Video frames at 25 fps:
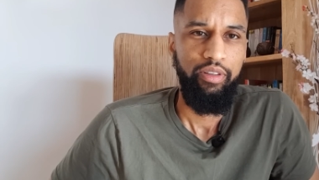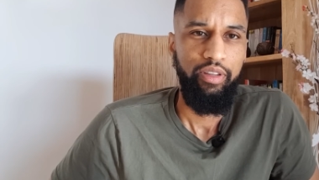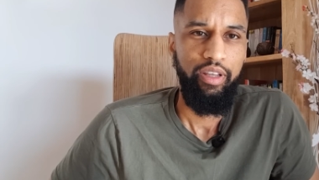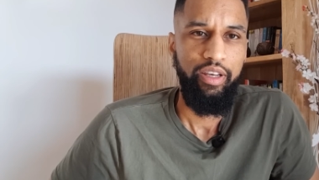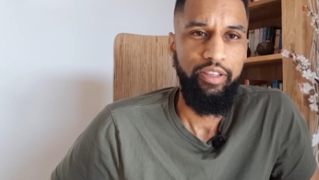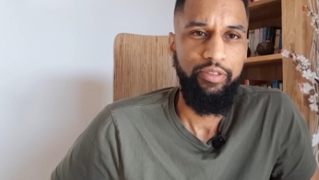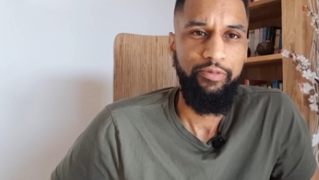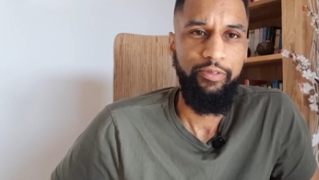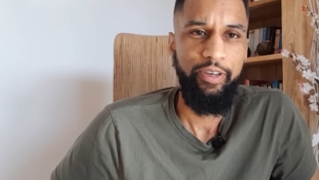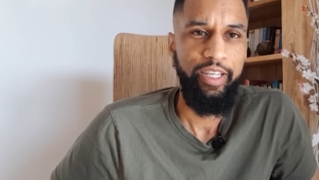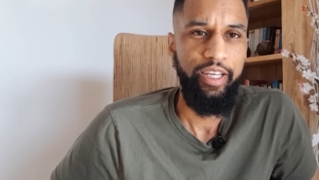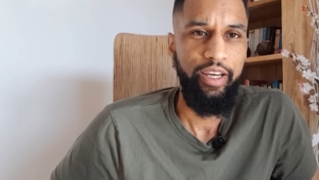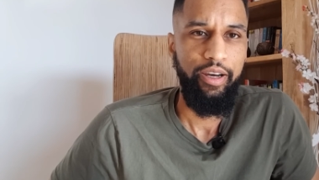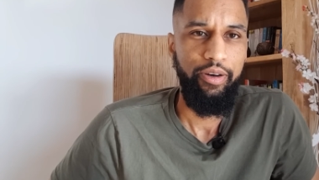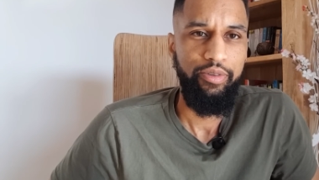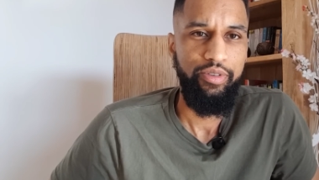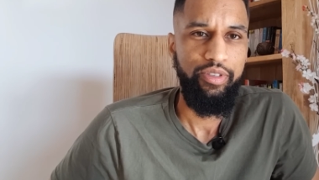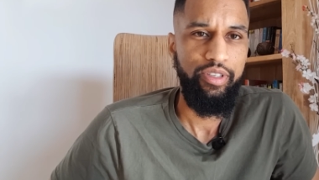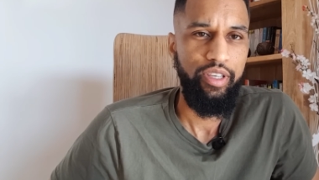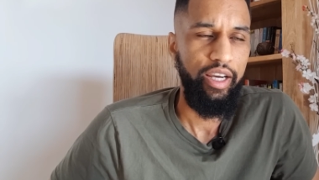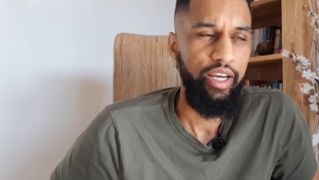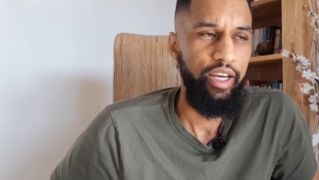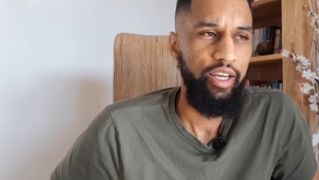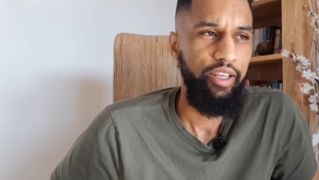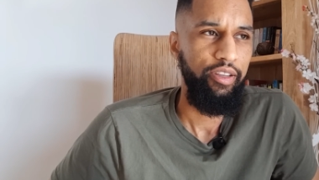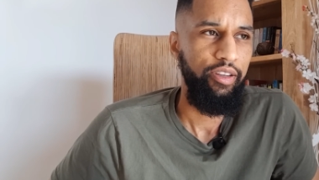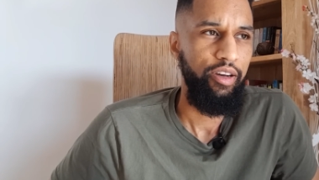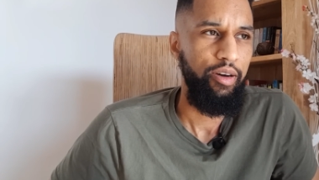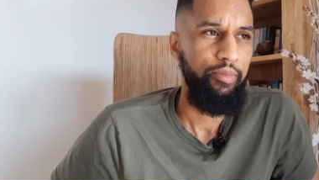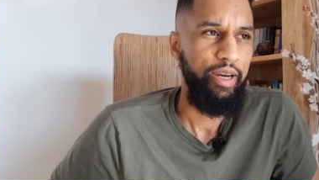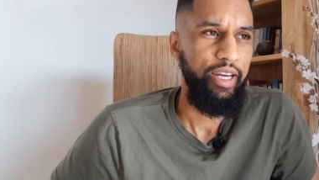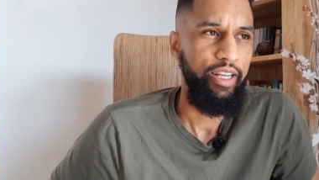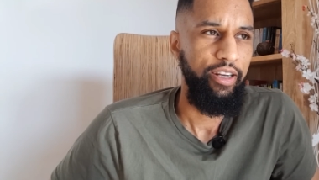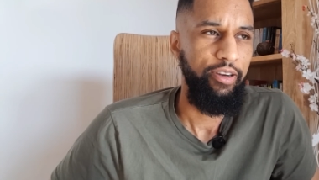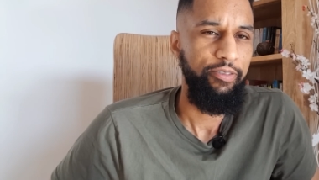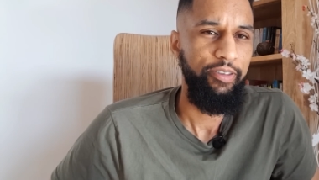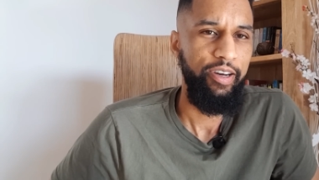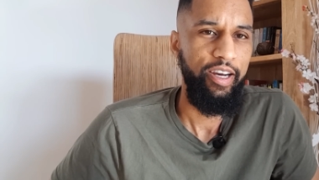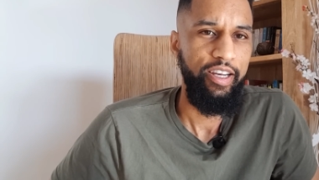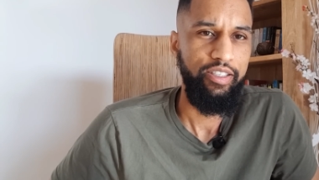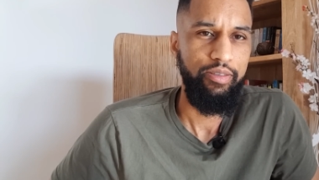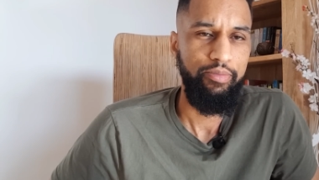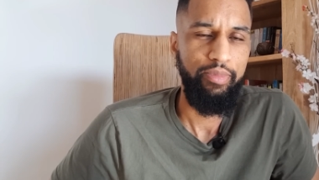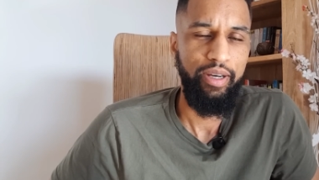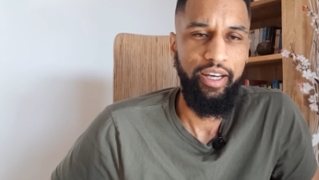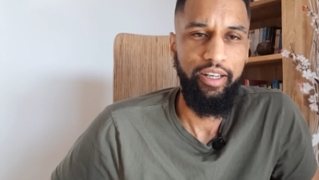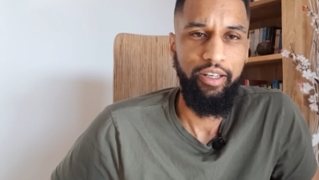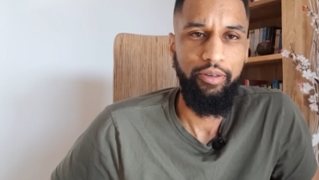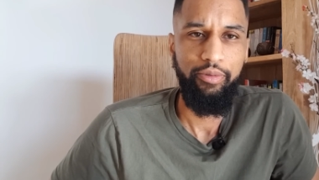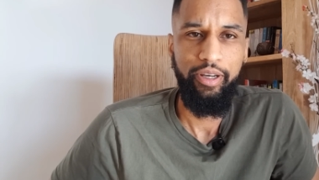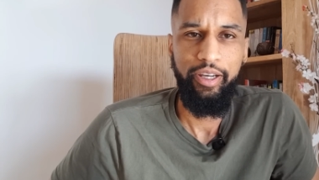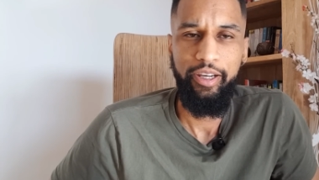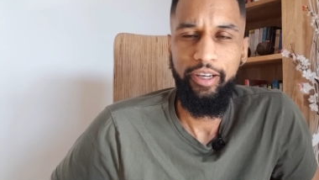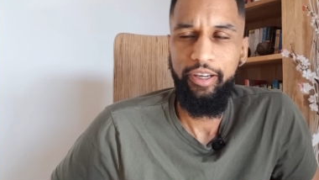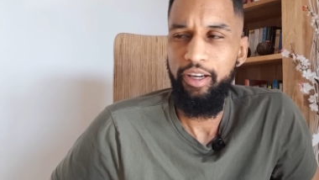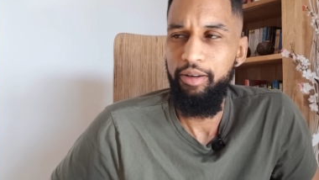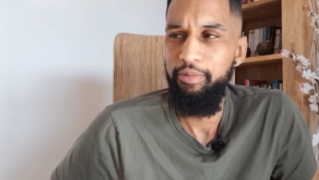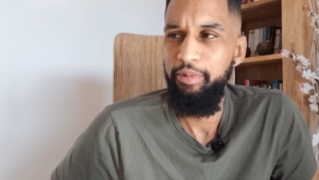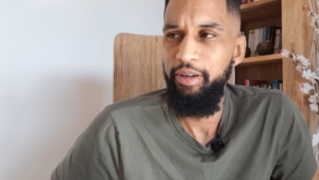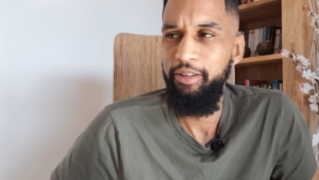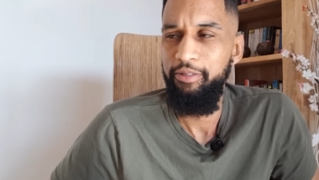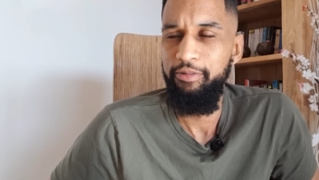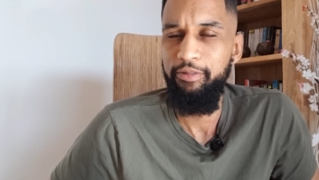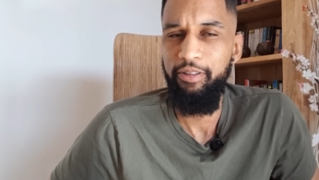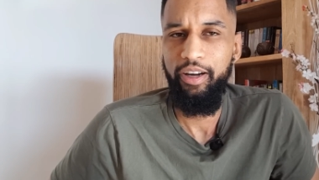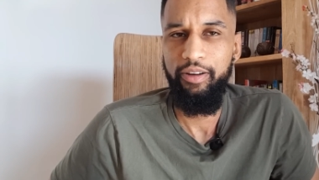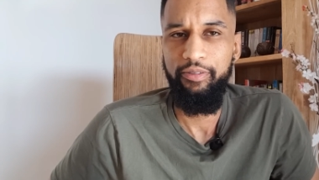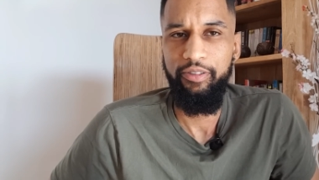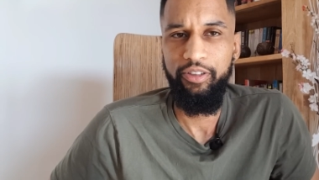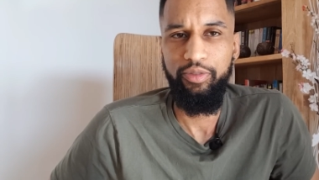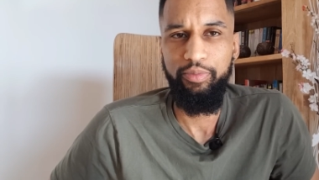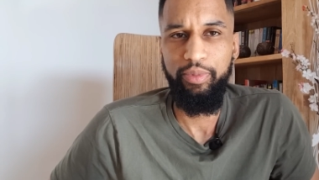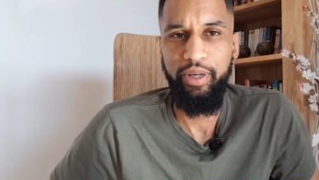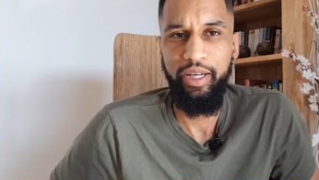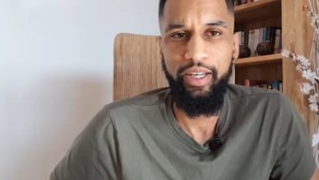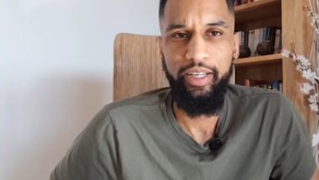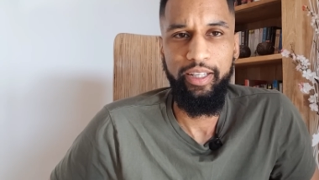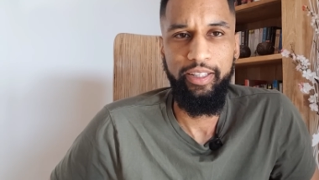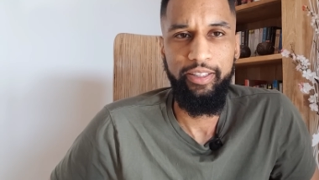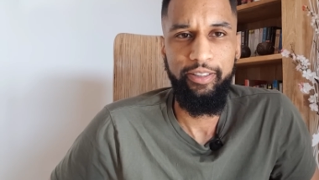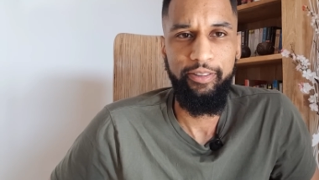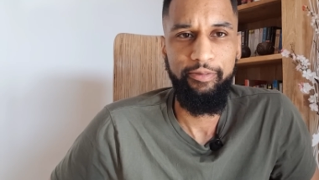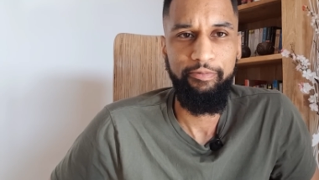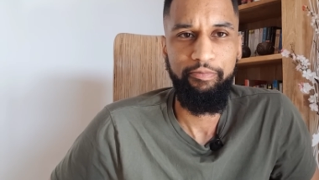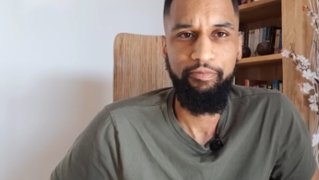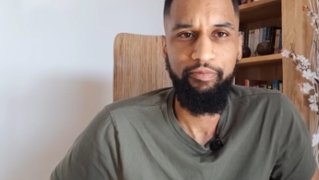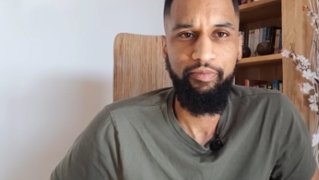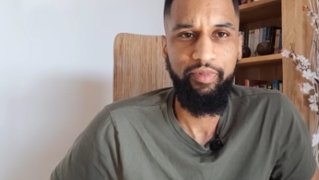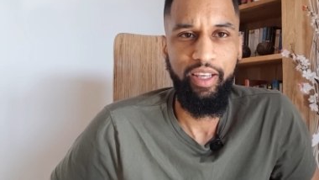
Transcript: there's videos saying I made £1,000 a week, I made £500